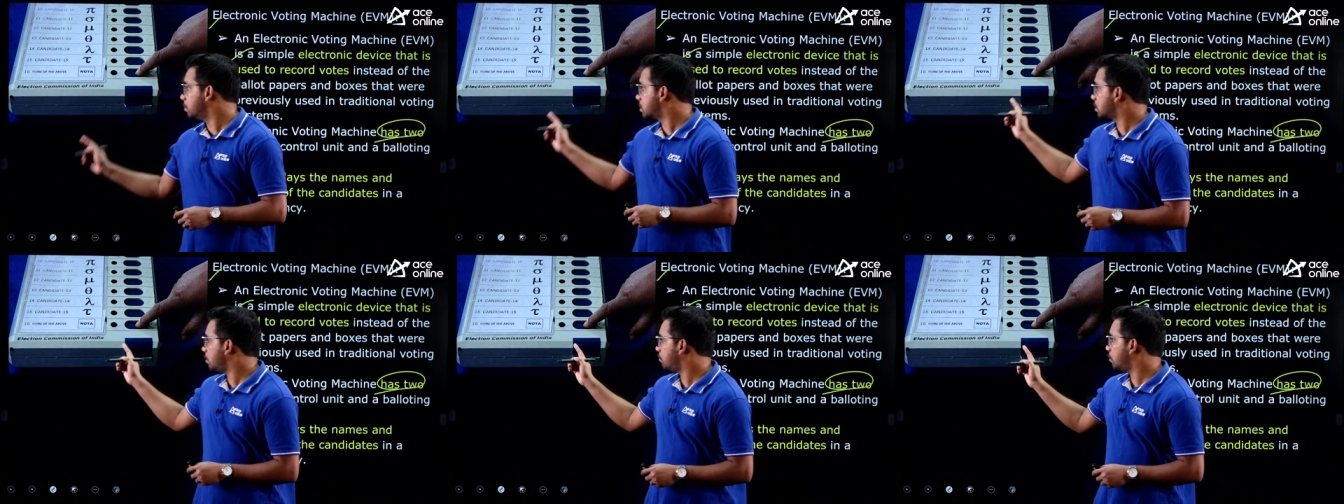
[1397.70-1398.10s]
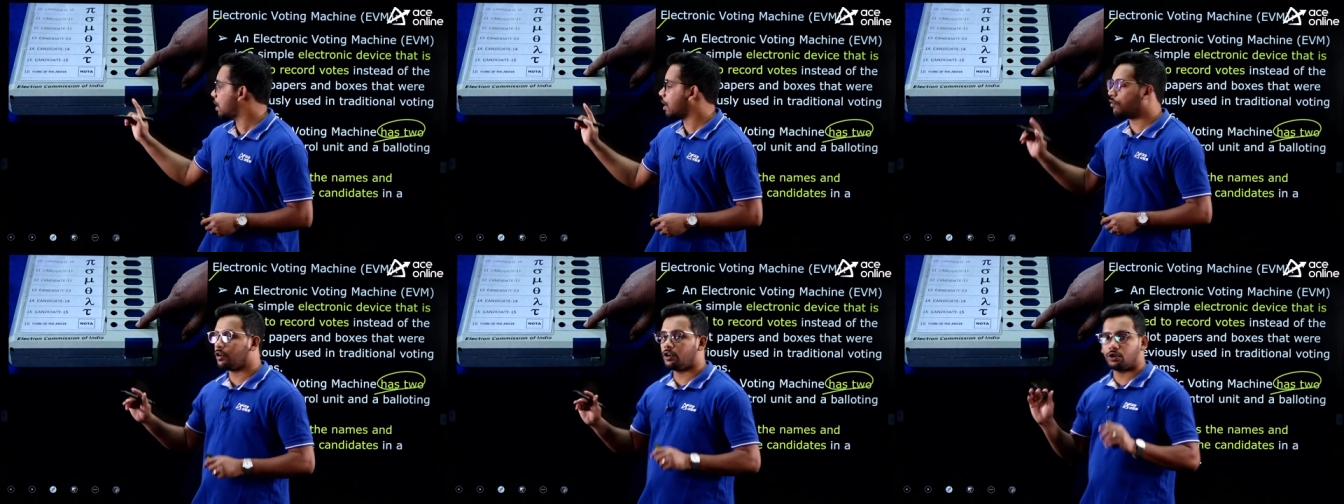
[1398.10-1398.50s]
machine we
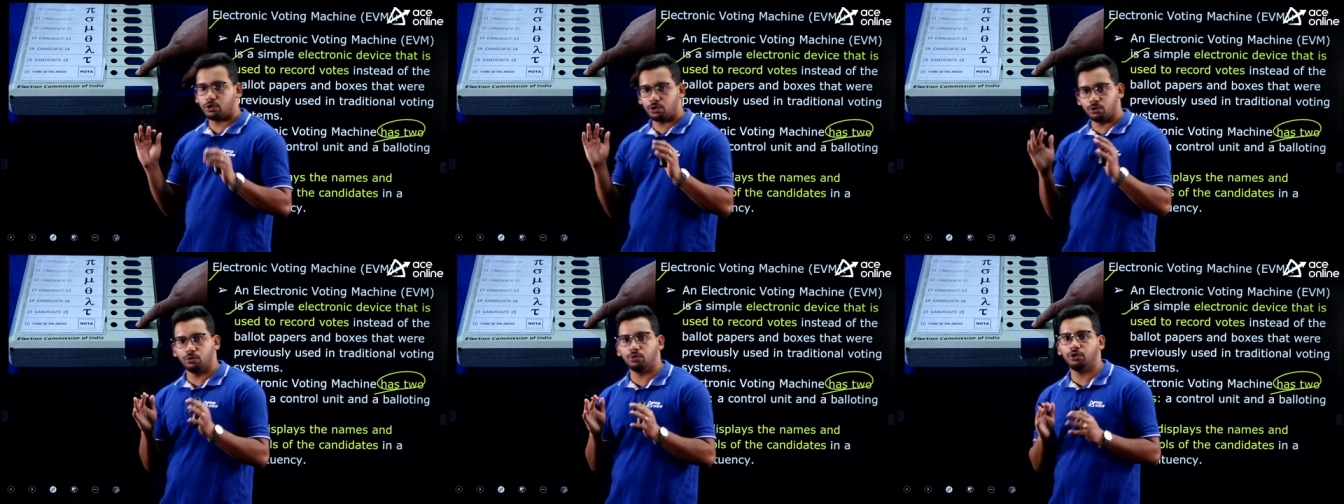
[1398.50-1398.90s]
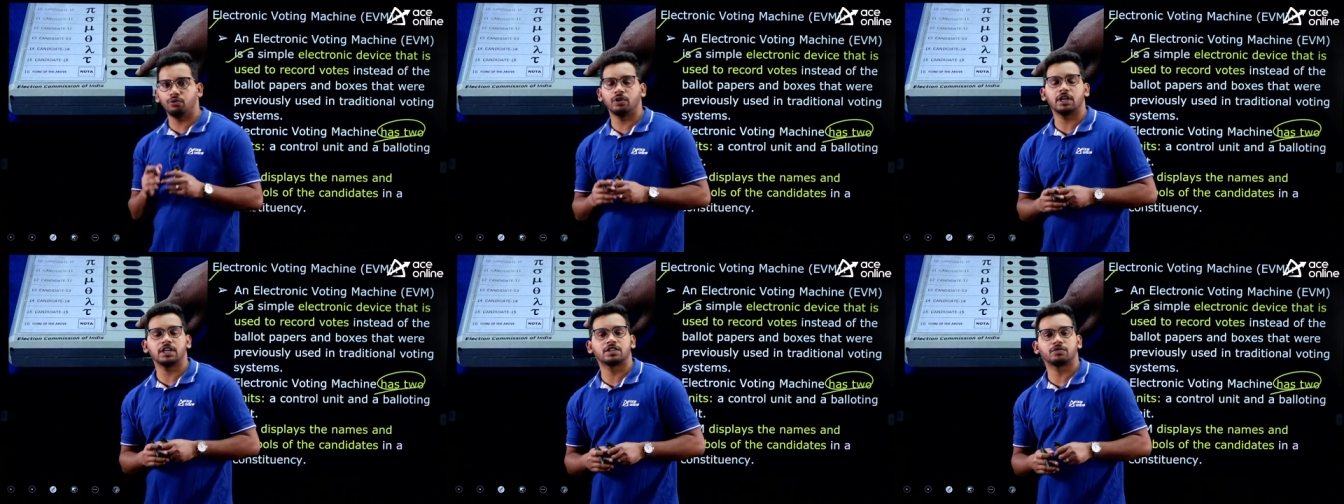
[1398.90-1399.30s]
have two
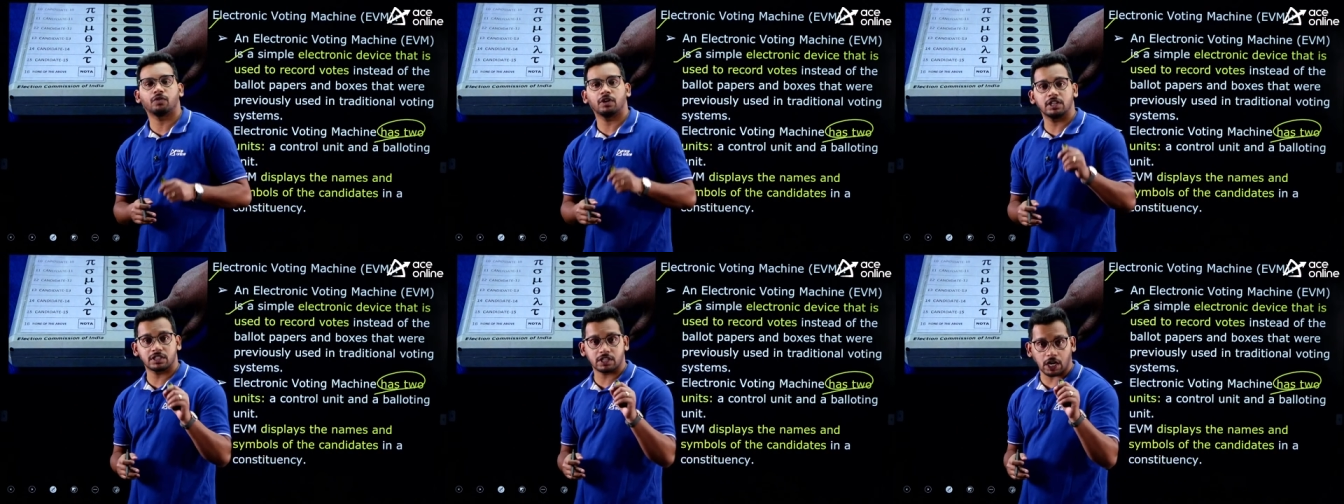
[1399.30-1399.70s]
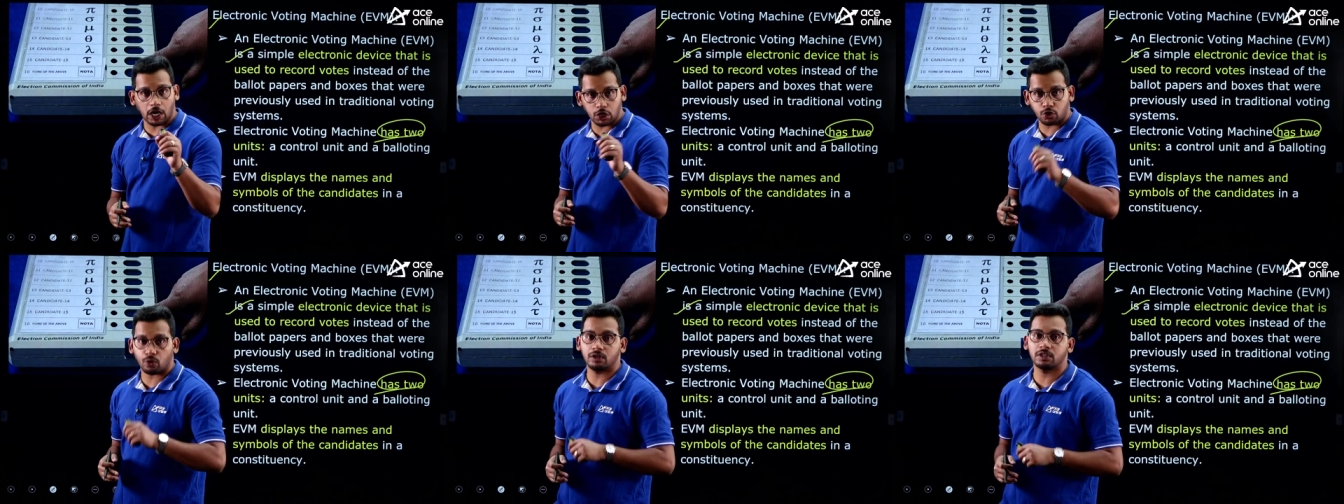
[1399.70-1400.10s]
units one is
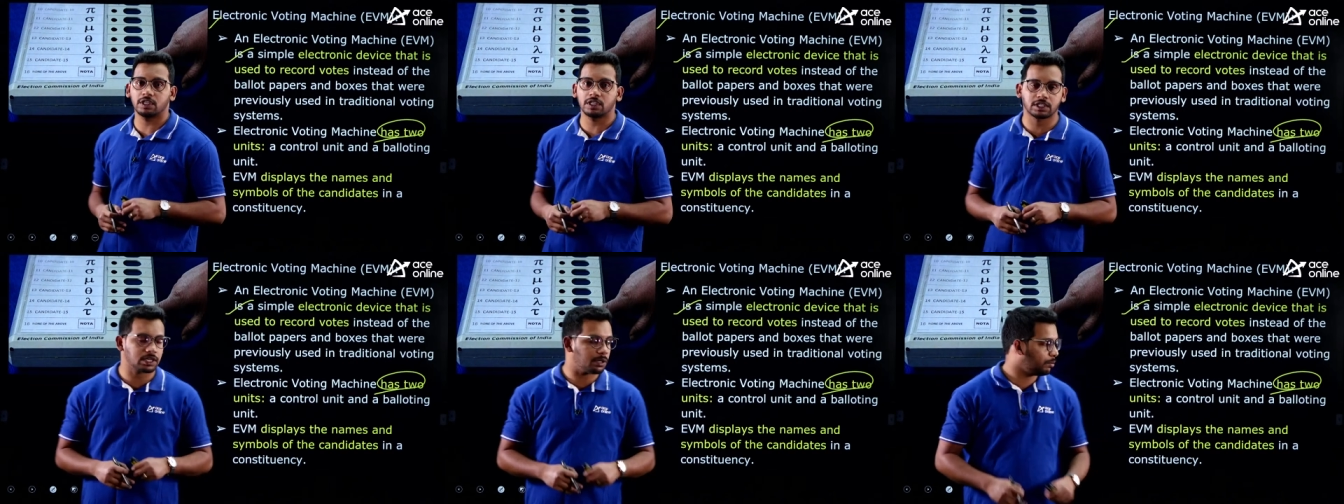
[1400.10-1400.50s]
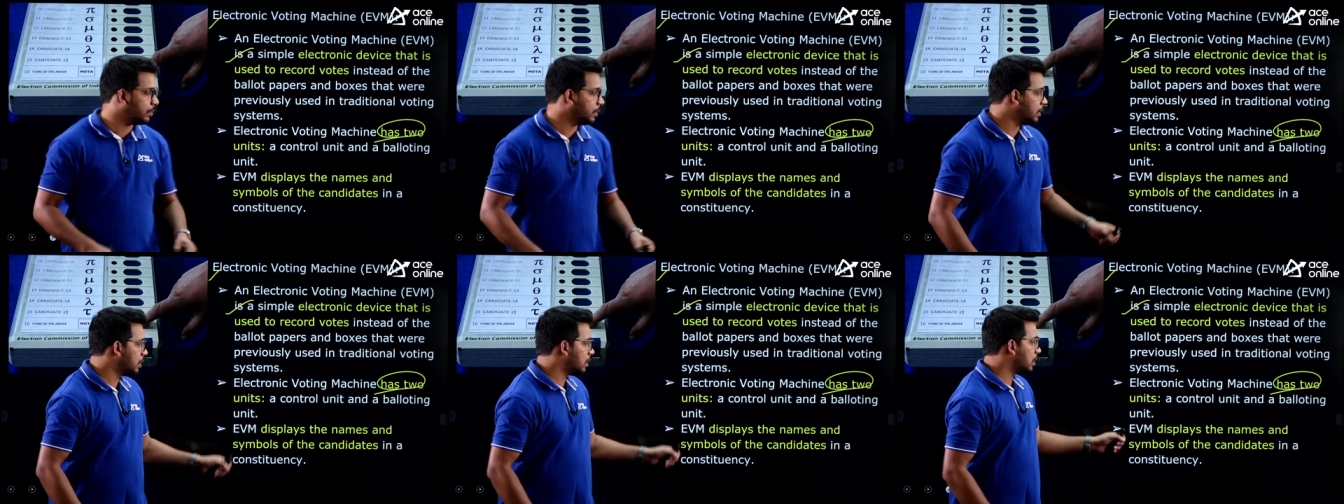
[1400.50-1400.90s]
control system
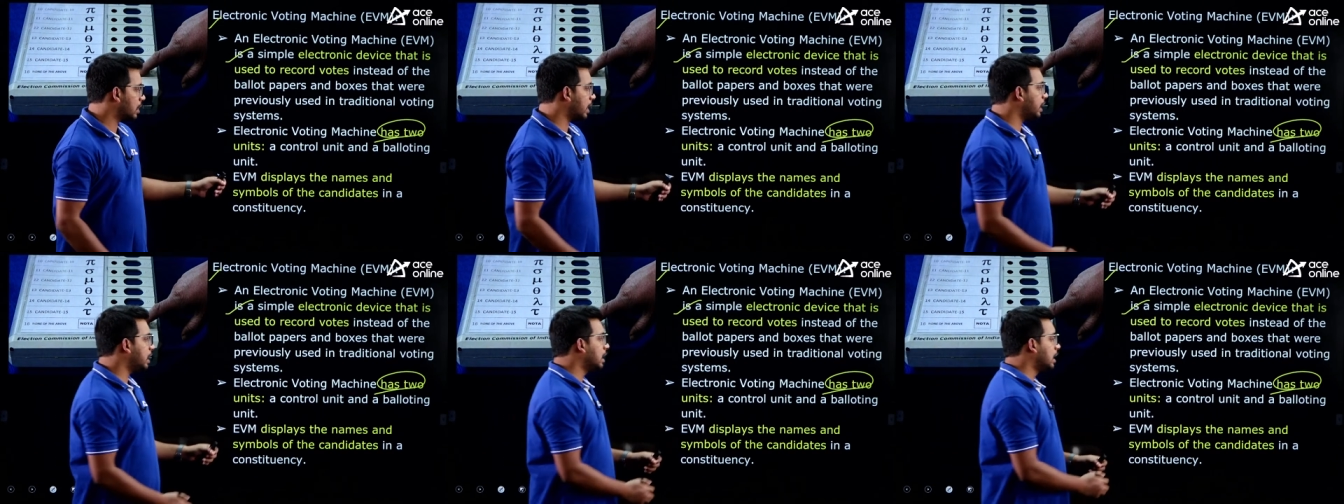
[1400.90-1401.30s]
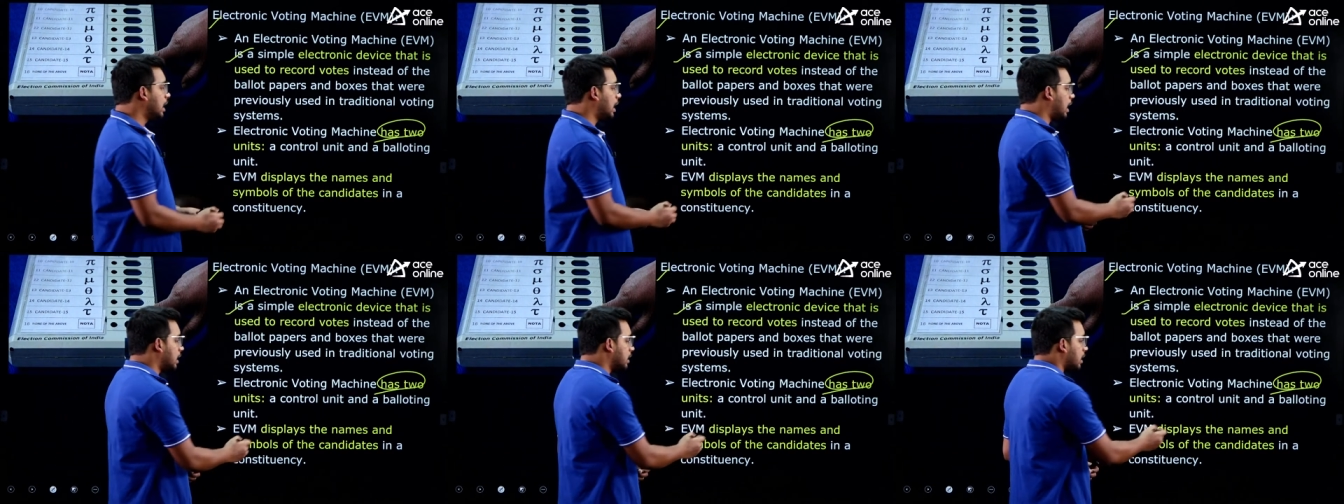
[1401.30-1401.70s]
right
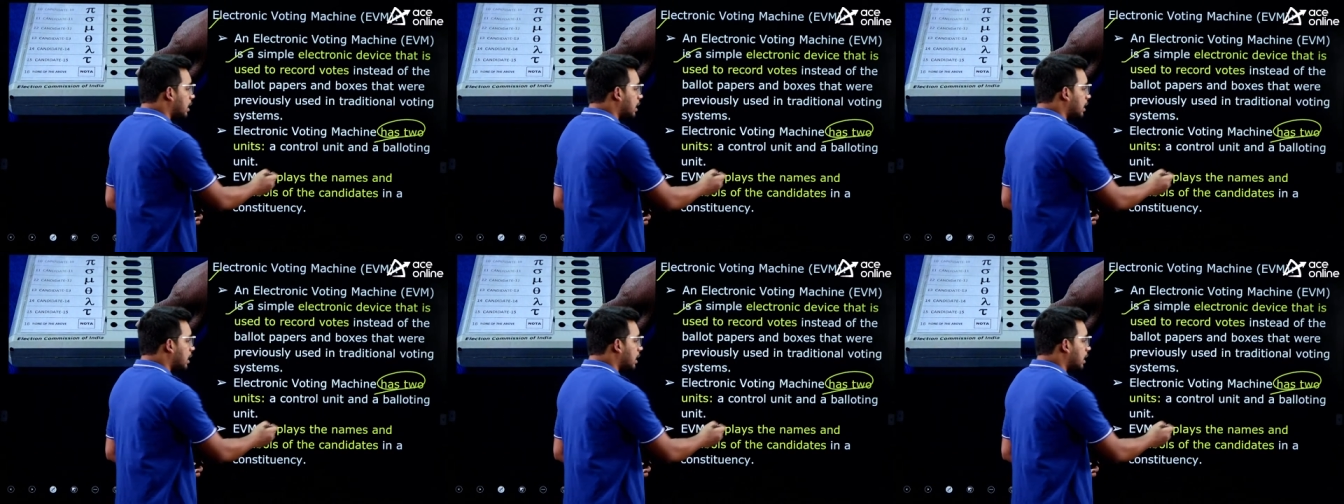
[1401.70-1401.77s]
and